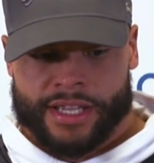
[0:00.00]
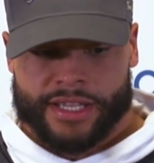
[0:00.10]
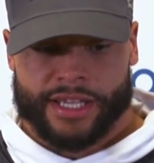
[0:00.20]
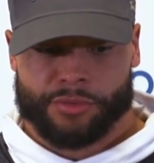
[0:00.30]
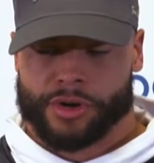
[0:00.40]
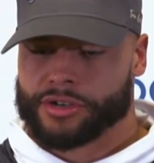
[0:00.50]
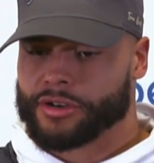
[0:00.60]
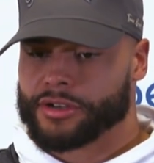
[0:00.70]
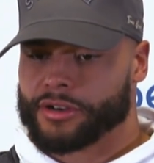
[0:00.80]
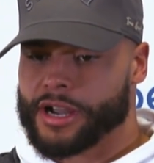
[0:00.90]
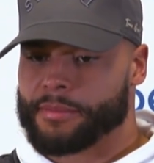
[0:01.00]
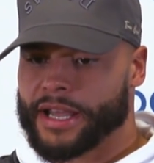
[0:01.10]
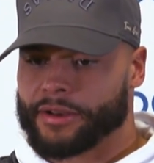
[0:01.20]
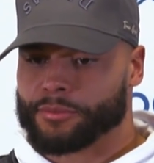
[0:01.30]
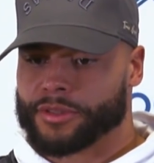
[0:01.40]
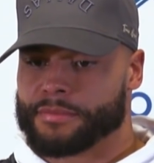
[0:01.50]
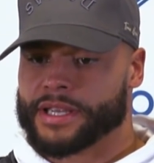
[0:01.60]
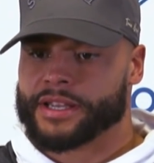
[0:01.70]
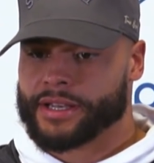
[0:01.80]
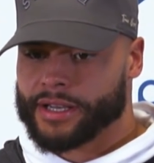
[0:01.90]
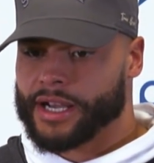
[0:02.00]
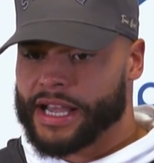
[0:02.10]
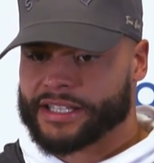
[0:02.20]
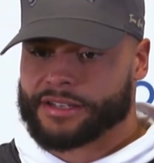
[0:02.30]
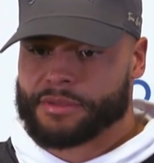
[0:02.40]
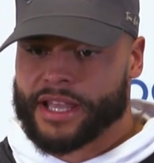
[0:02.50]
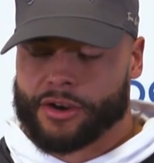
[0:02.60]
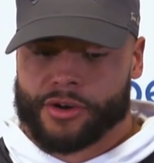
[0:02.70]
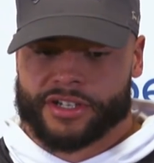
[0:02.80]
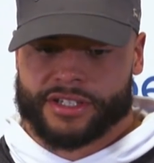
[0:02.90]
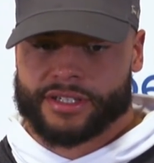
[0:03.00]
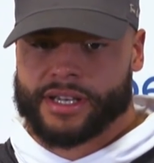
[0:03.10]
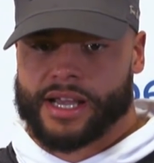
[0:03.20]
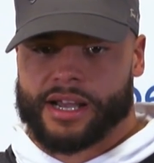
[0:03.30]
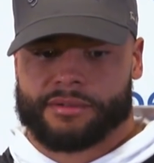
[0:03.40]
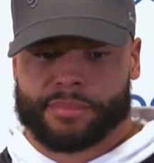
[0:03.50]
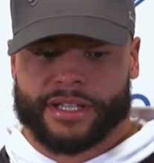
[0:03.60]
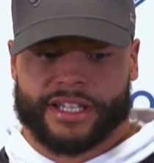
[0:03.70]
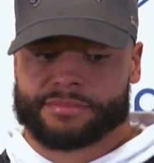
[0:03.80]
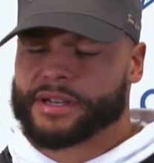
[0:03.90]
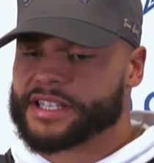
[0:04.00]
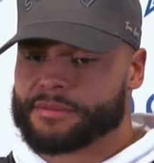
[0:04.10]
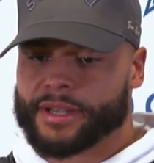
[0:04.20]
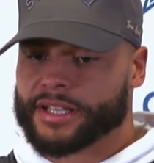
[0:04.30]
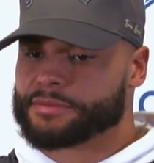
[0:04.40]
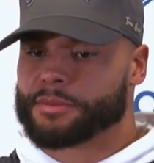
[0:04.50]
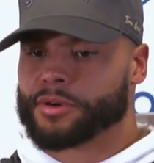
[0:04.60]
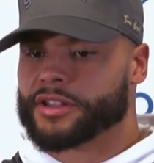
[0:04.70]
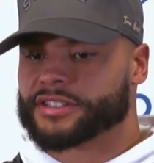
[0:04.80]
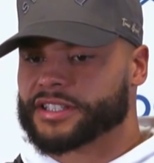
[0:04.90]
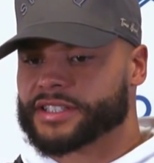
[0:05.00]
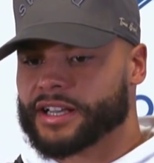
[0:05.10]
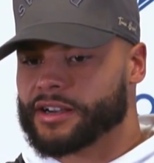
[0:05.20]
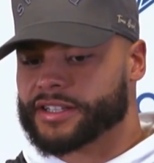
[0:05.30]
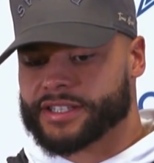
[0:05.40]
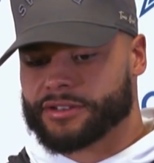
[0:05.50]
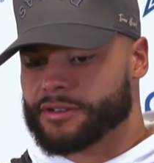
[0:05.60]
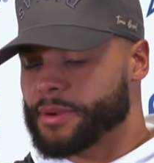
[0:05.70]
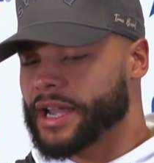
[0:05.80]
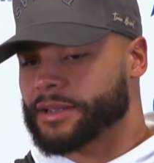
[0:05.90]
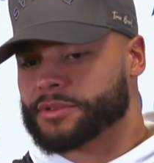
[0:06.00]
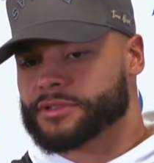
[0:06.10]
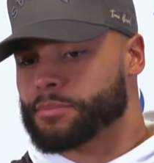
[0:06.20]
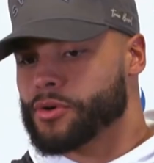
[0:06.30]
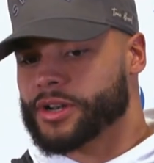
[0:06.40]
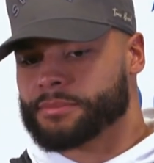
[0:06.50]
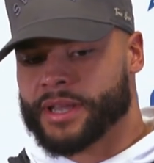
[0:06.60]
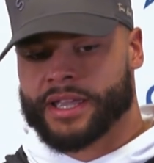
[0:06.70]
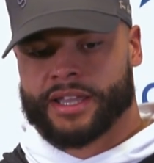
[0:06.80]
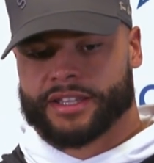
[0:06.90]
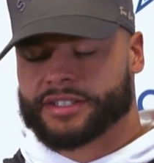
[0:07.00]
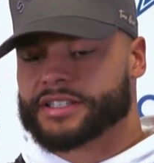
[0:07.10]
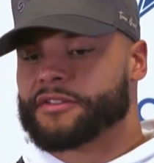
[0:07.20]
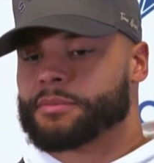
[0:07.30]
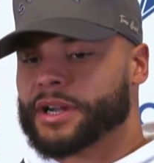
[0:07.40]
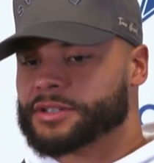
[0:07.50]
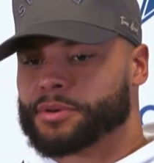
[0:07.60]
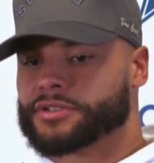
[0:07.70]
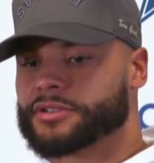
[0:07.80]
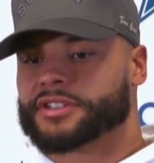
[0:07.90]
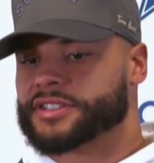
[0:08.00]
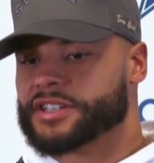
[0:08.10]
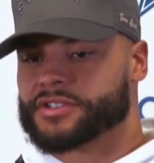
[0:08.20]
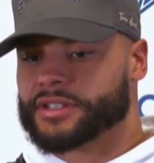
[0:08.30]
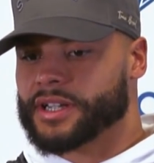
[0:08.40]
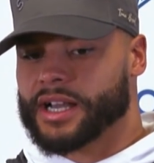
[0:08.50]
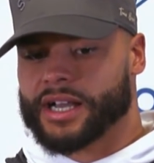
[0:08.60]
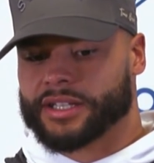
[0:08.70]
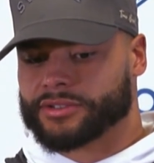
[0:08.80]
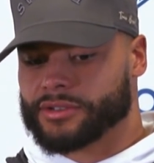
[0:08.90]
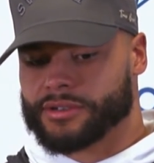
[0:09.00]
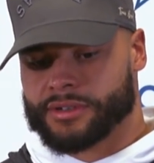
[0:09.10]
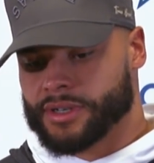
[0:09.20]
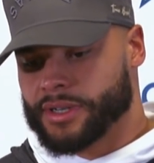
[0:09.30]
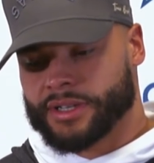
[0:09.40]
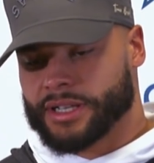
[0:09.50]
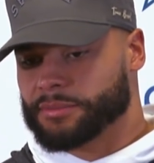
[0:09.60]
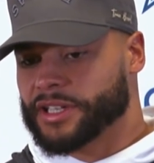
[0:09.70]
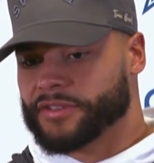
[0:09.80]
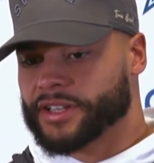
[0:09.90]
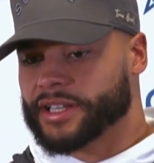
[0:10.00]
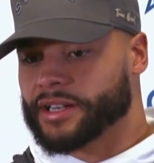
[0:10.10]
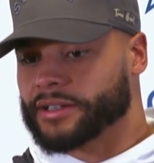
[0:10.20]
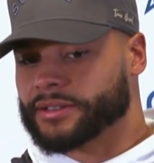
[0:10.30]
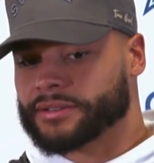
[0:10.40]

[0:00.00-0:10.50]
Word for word: get where you're coming at with me asking me that question. But that's my teammate, and that's my brother. As I said, I'll continue to back him and support him. This is everybody's personal decision, so I'm leaving it there.